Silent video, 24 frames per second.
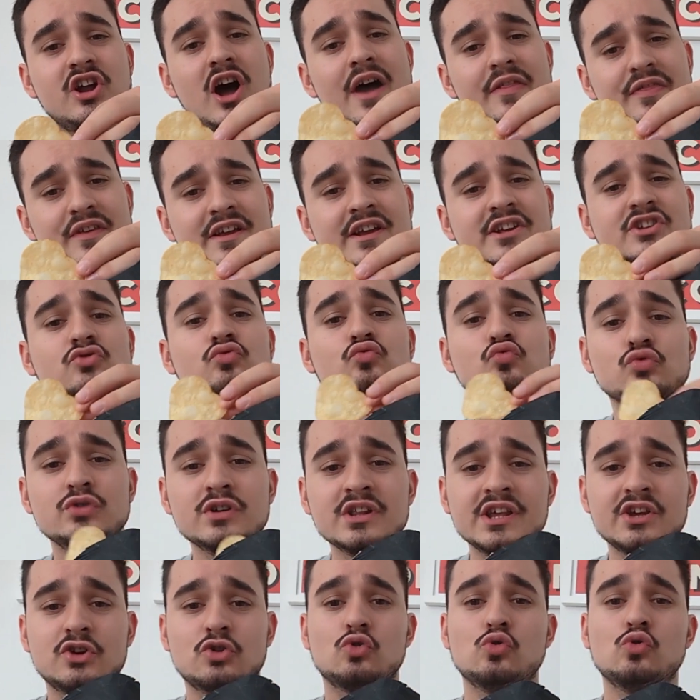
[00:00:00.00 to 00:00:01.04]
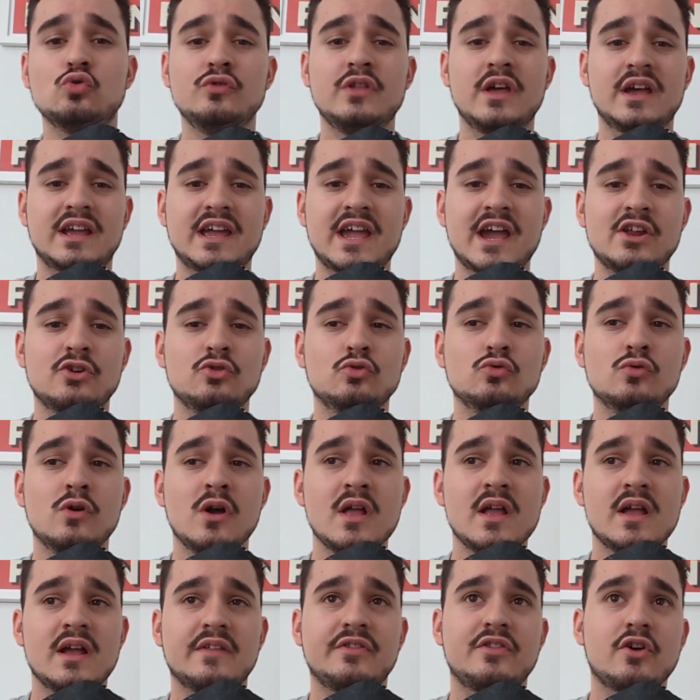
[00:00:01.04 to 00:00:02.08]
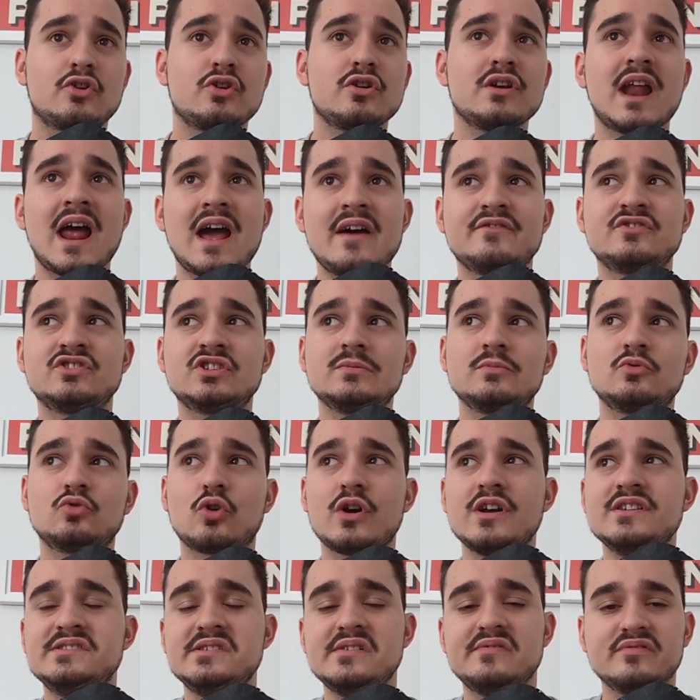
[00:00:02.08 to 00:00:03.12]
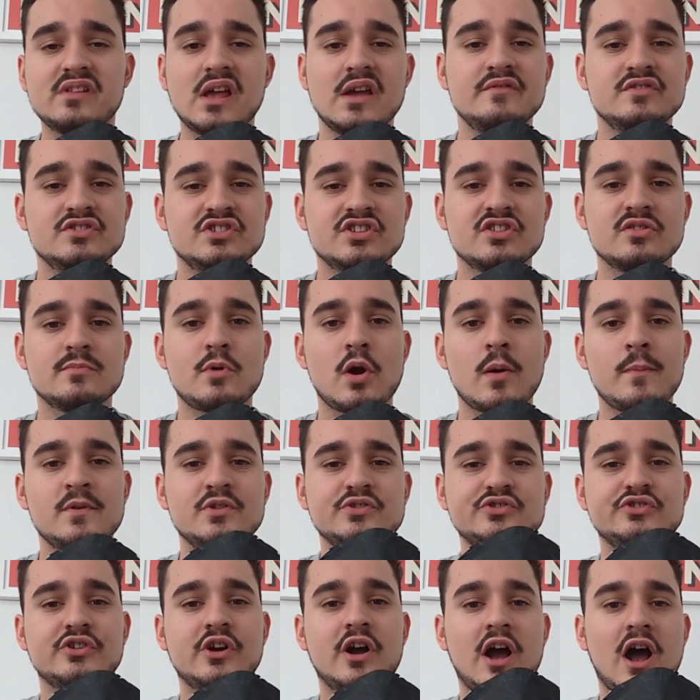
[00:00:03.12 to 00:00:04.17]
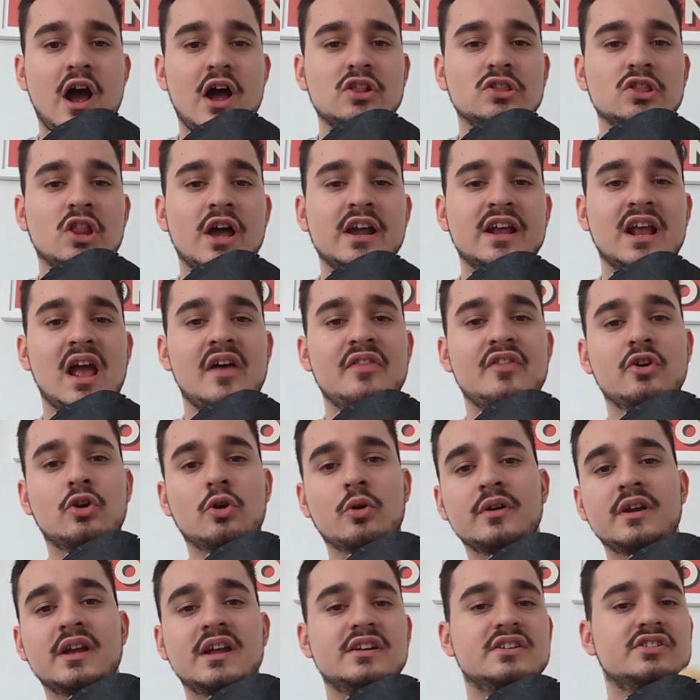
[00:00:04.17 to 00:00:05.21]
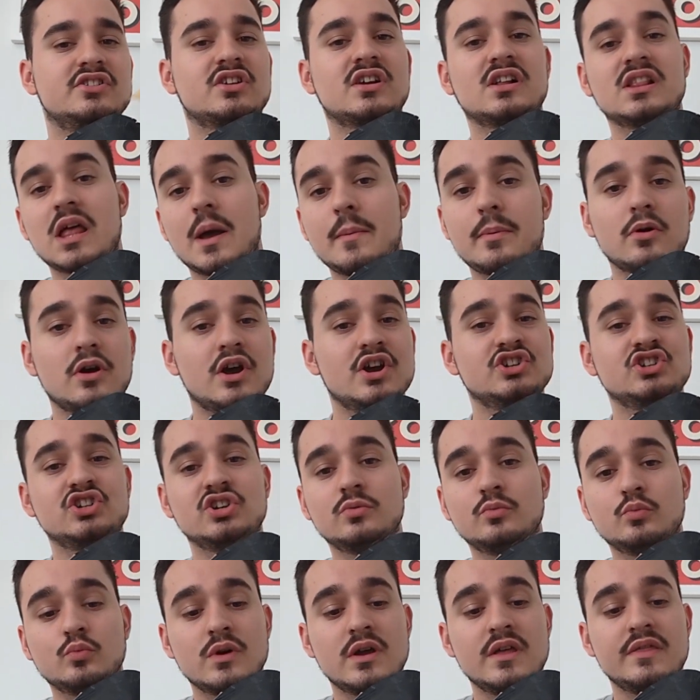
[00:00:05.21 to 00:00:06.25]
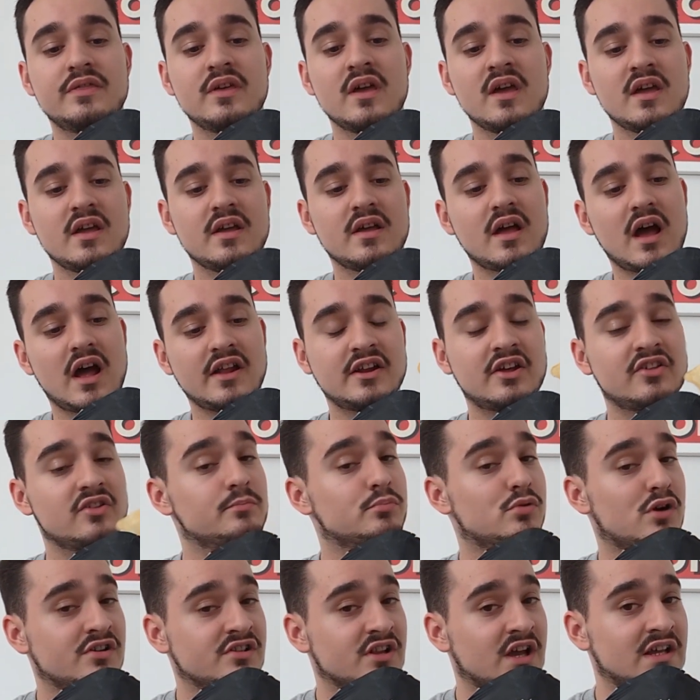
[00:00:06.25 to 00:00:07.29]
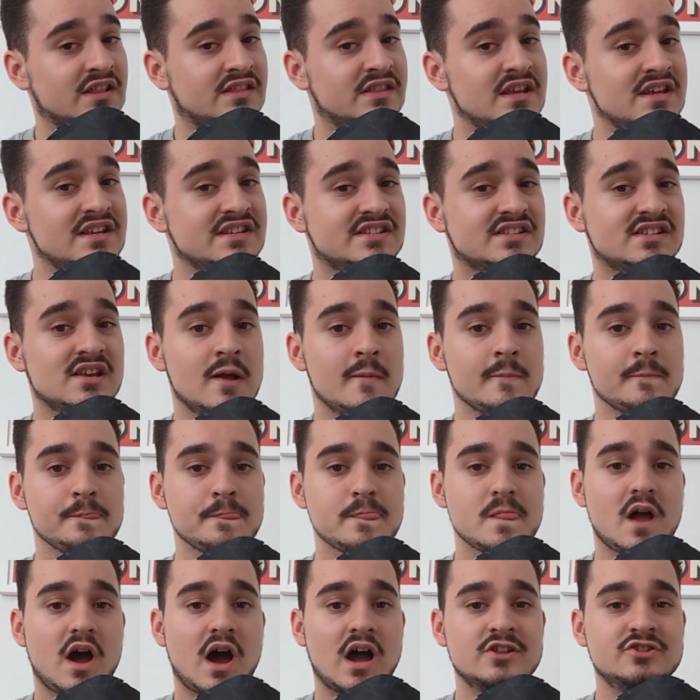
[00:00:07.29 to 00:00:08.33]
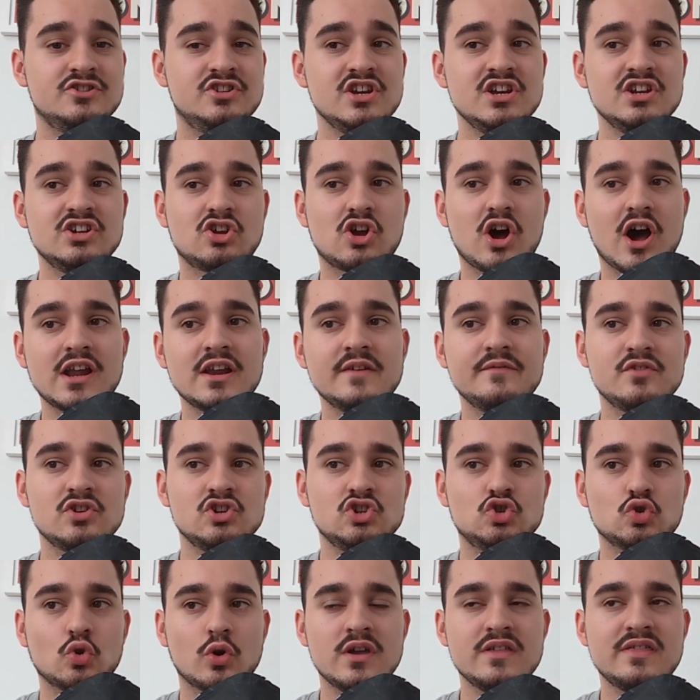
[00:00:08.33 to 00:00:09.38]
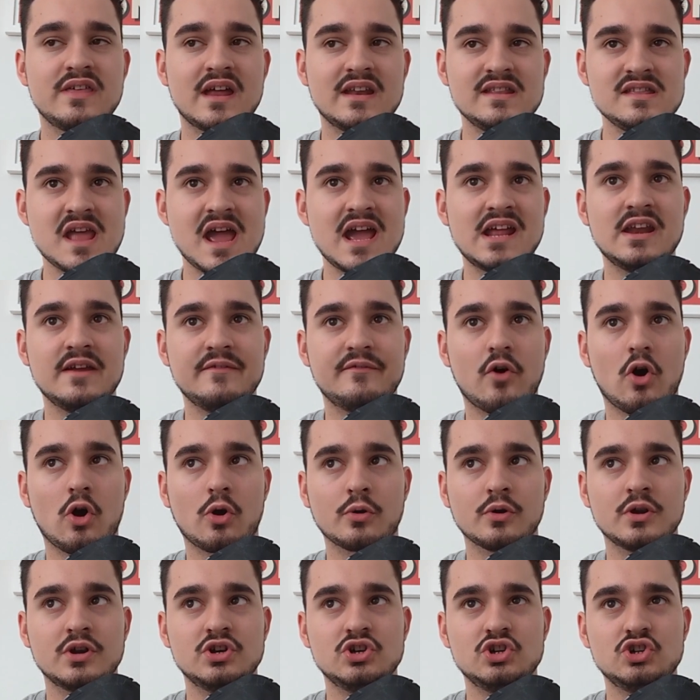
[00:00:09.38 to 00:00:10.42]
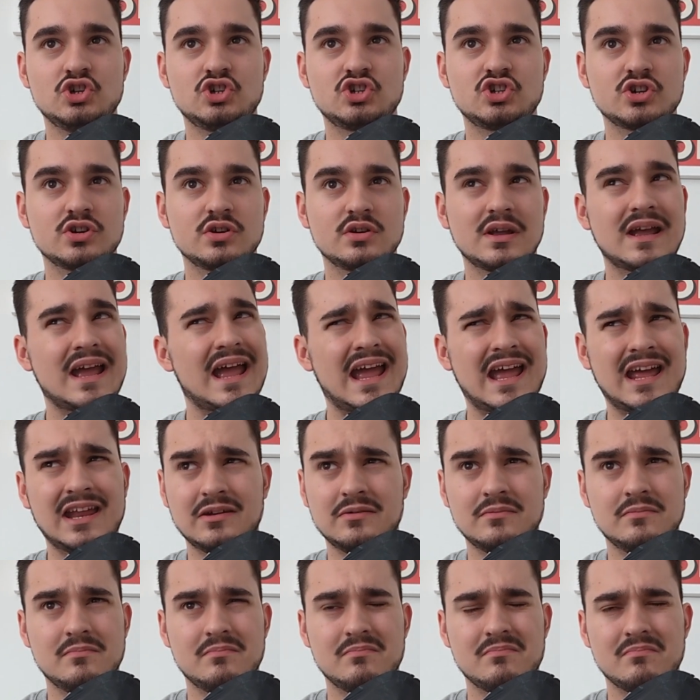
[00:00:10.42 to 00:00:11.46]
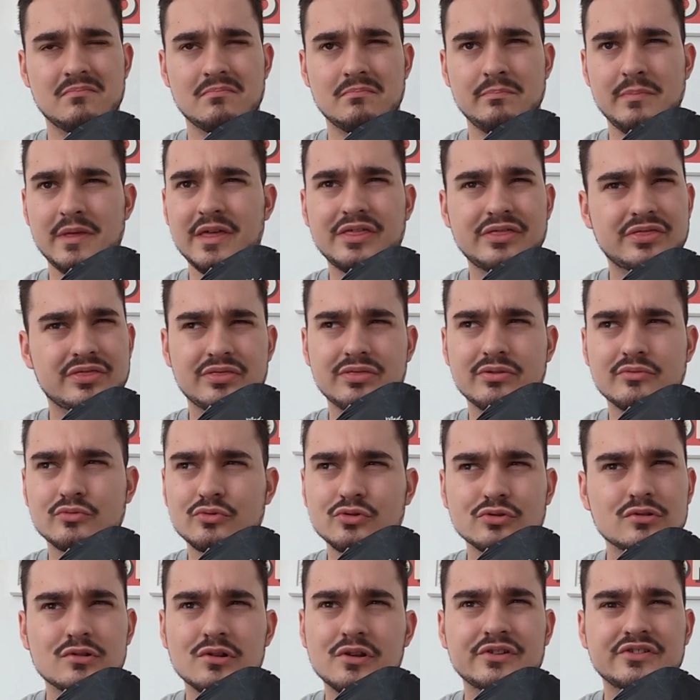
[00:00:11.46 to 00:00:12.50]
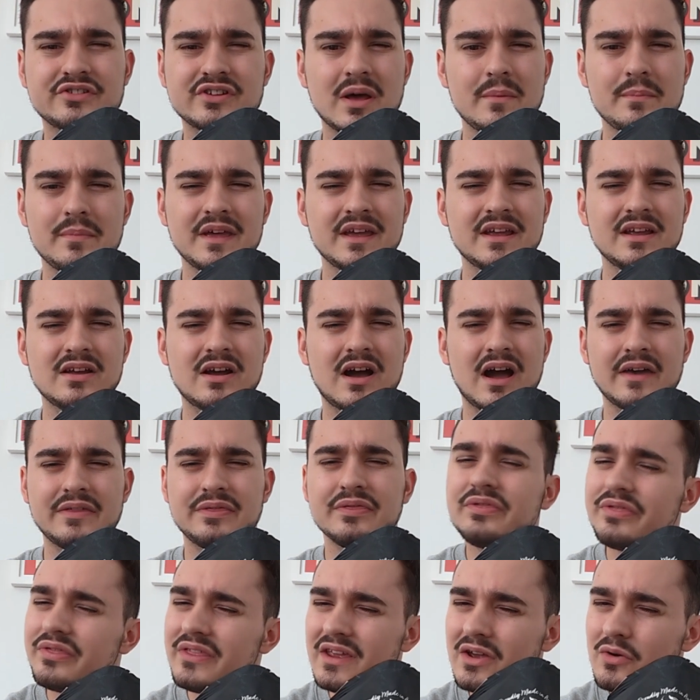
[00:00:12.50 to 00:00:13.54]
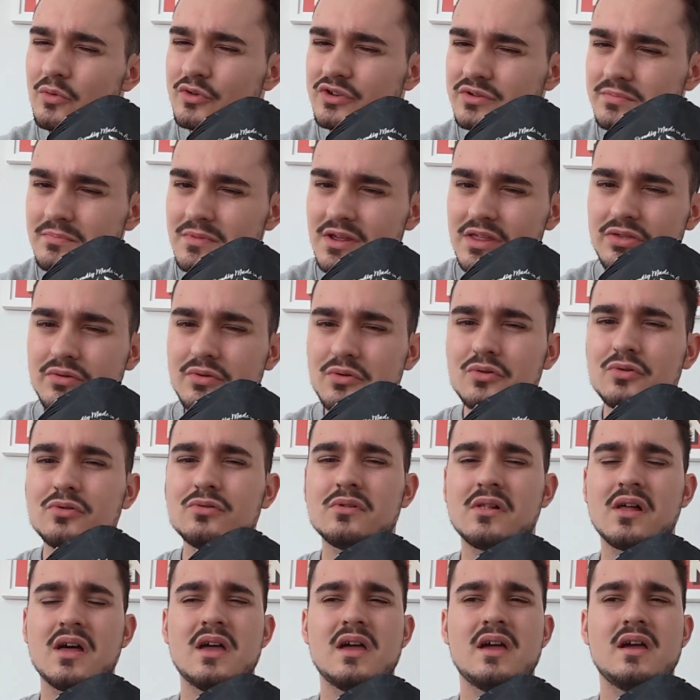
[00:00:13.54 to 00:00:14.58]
I think it's really cool that Kettle, they don't have some crazy flavors at the moment, so I like how they're going into collaboration with another brand like this. I did kind of enjoy their native orange and mithril or something. I think it was mithril.